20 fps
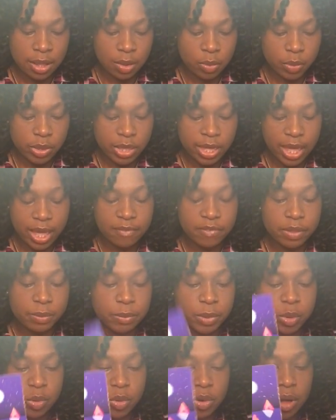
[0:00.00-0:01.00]
We have the
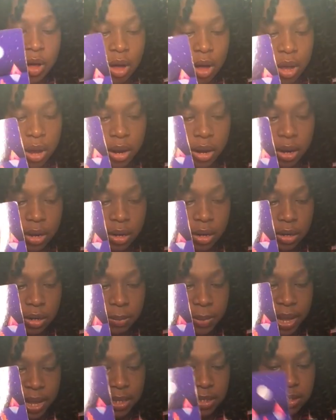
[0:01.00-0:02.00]
Moon card,
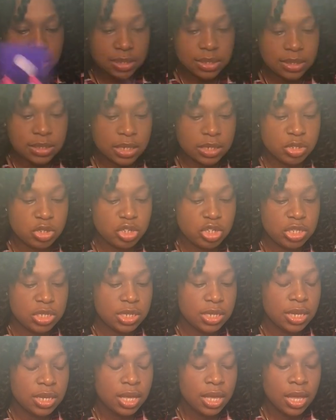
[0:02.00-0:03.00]
Pisces
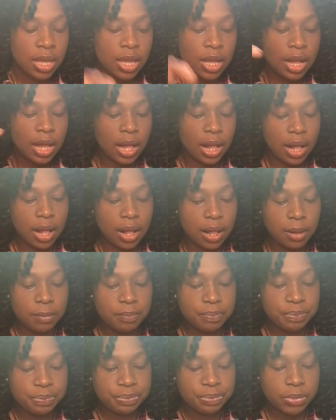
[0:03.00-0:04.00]
energy.
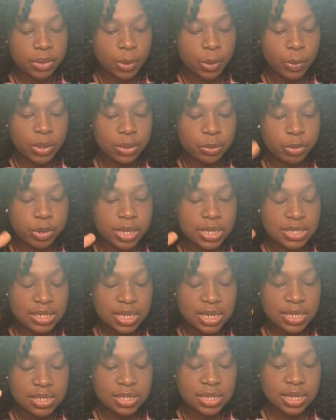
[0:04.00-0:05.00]
With the
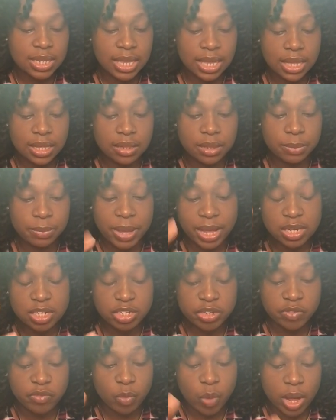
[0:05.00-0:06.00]
Princess, the King, the Page
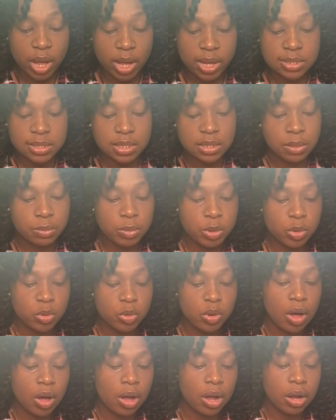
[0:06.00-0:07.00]
of Wands, and the Moon
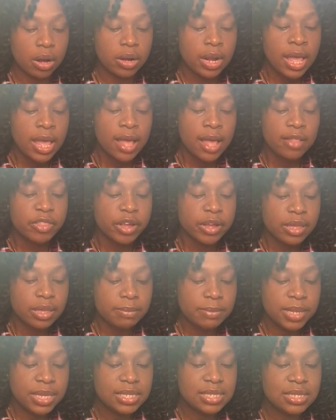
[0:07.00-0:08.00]
card, there can
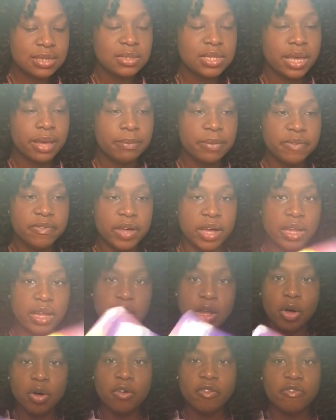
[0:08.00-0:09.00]
be some type of
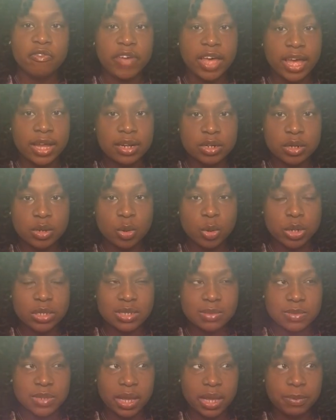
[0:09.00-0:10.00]
unknown factor, or
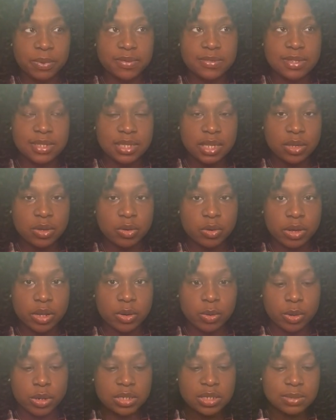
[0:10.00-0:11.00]
some type of secret,
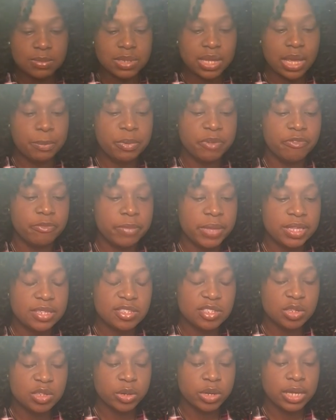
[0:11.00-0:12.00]
or some type of
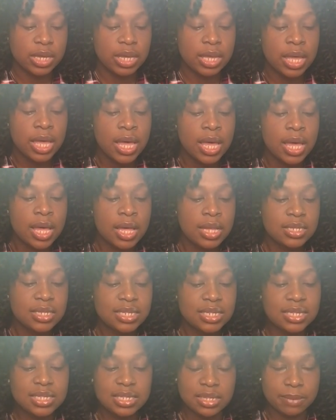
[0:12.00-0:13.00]
mystery
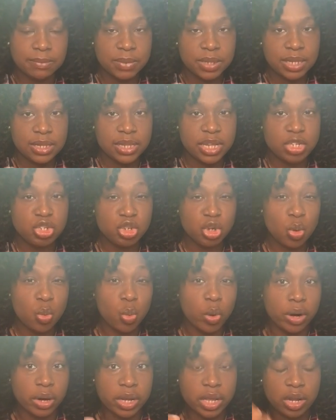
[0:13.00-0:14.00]
to something that you're
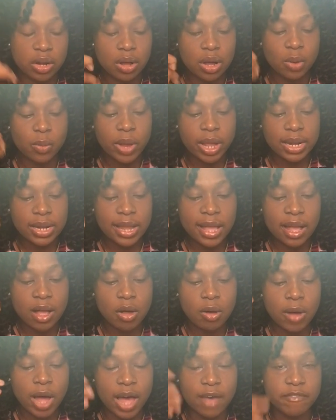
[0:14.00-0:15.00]
working on right
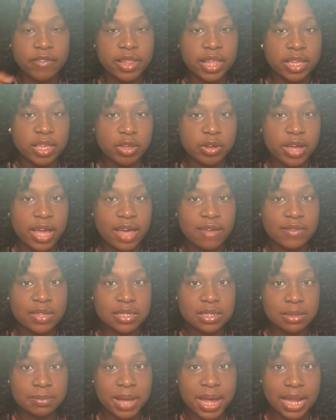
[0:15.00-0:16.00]
now. I feel like you're having
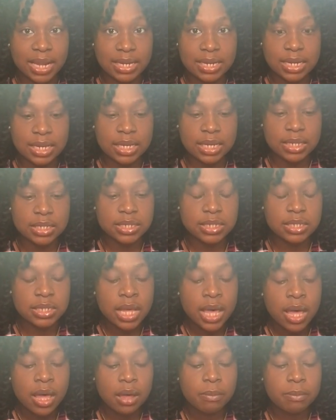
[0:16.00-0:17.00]
some ideas,
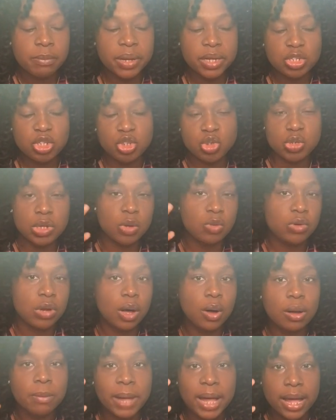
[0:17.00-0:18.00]
but you don't
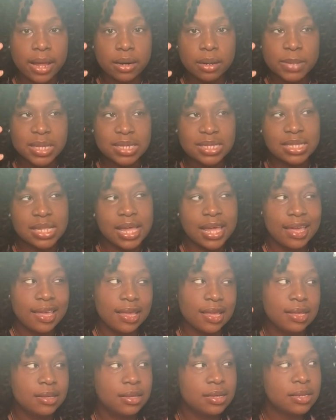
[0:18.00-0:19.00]
know about them. It's
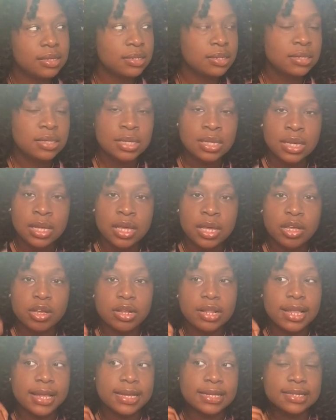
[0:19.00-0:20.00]
like you're
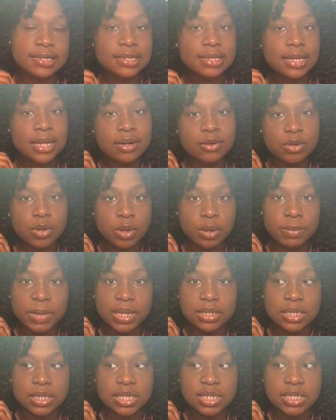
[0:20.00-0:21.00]
like, oh, I don't know
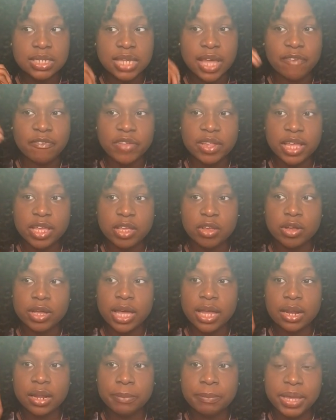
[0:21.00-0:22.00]
about this. I feel like you're
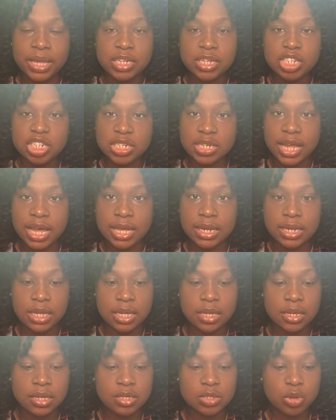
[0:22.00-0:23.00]
kind of pitching
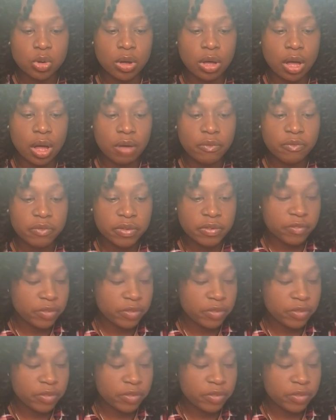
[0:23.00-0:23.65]
ideas or off of